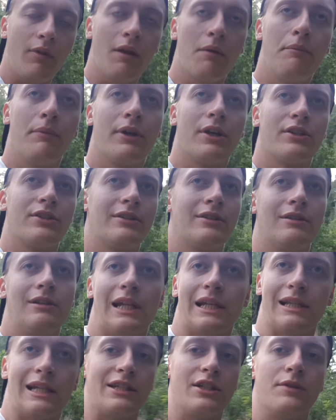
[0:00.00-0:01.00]
because
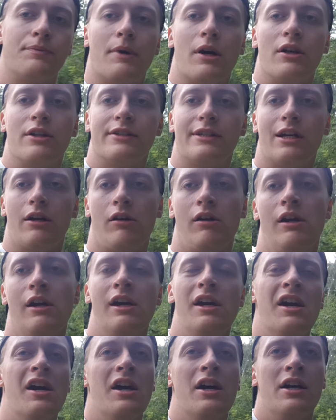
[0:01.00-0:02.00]
let's just be honest there
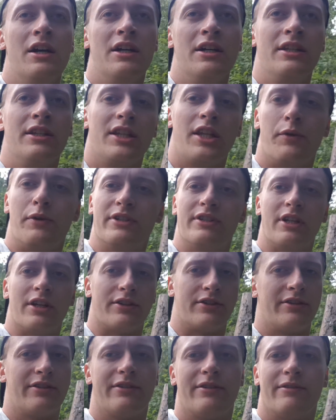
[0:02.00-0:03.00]
is not
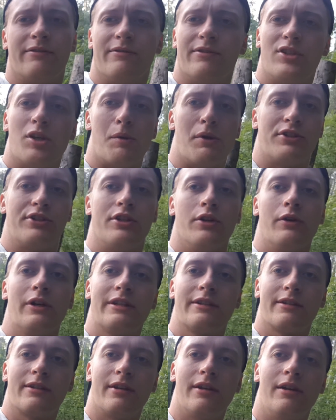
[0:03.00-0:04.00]
so much to
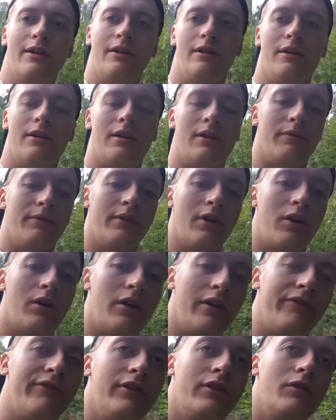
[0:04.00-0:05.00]
it, and there are a
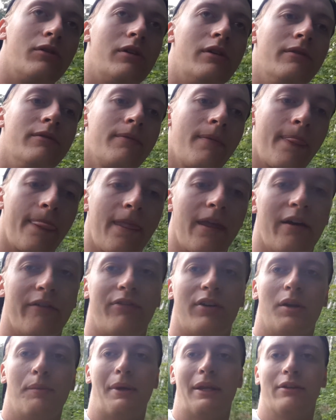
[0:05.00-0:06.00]
few
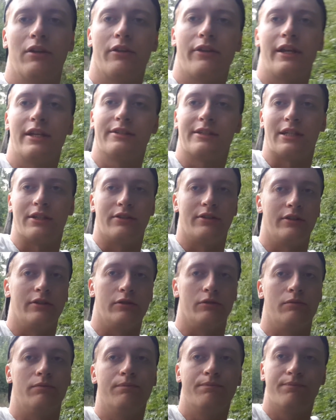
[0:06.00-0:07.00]
fundamental things that you
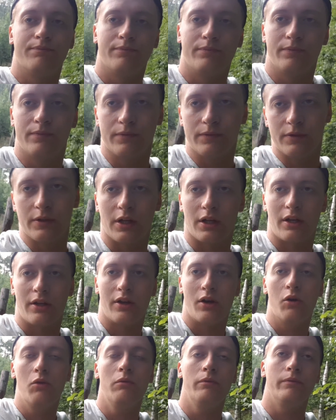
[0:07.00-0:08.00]
gotta know,